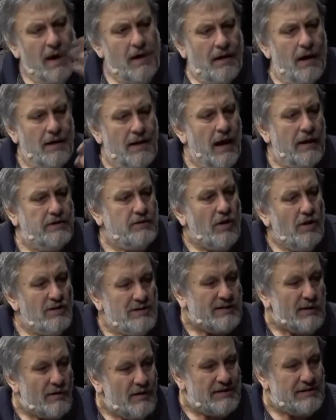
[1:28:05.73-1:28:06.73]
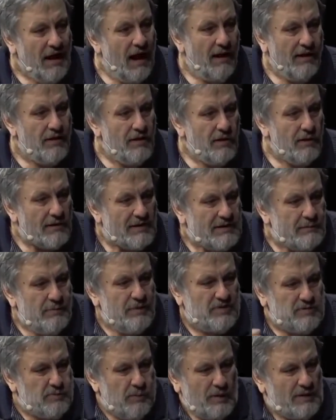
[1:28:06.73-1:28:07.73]
like Solidarność,
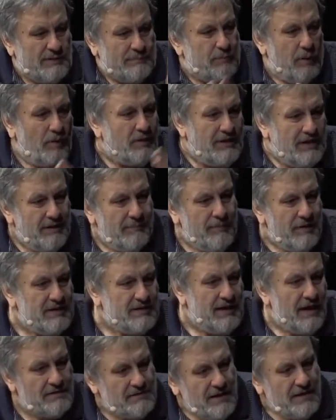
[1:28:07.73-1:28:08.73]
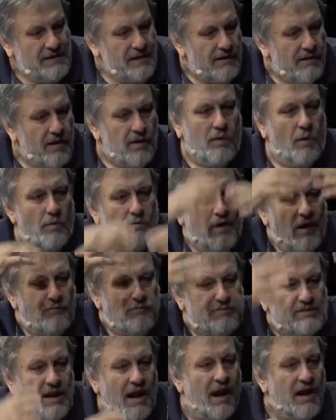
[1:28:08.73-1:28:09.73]
which was prohibited a year ago, now
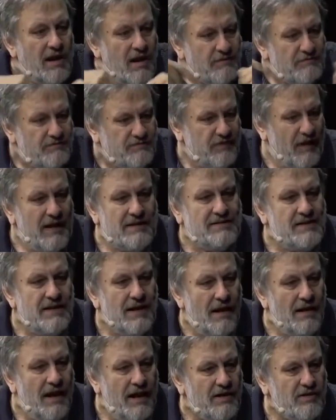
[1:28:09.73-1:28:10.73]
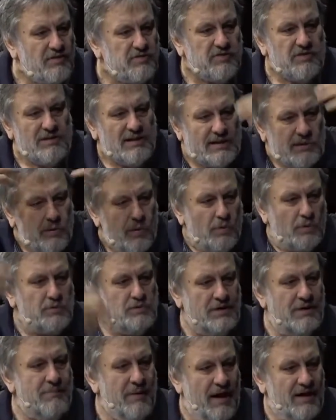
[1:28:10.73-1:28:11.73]
triumph at the elections. Who could
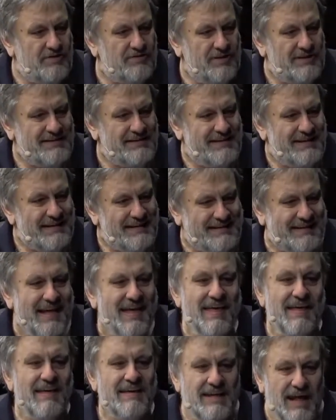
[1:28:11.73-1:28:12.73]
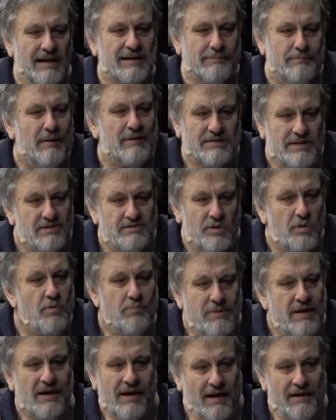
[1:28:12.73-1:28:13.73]
imagine this? Yes, but the true
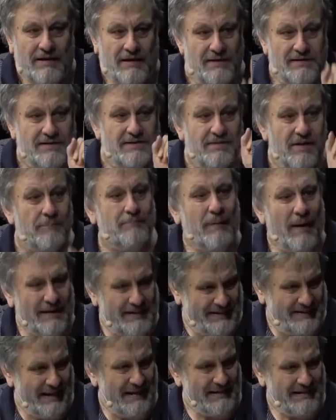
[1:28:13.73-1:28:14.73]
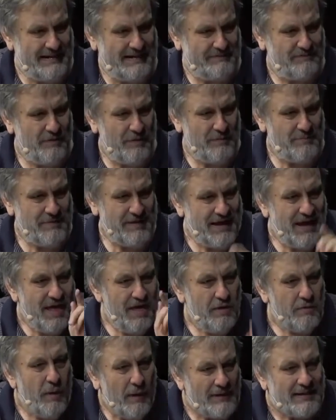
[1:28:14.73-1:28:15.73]
miracle, in a bad sense for me,
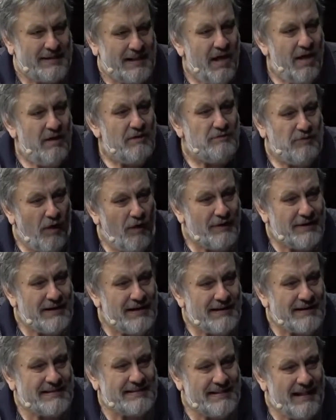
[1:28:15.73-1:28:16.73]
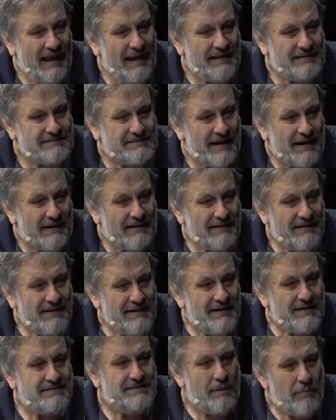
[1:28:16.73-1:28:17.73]
was 4 years later,
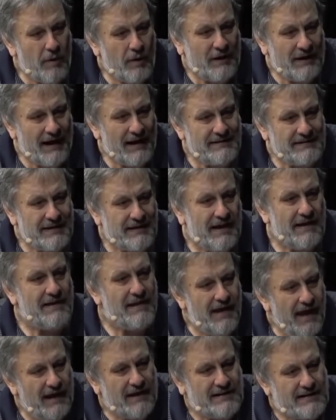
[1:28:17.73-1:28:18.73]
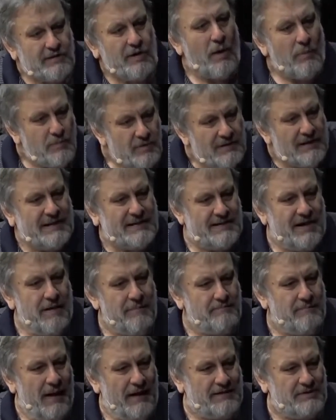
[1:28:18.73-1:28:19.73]
democratically ex-communists came
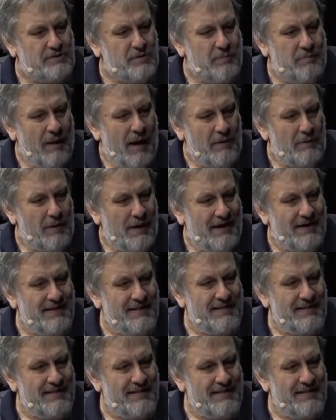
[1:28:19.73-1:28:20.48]
back to power.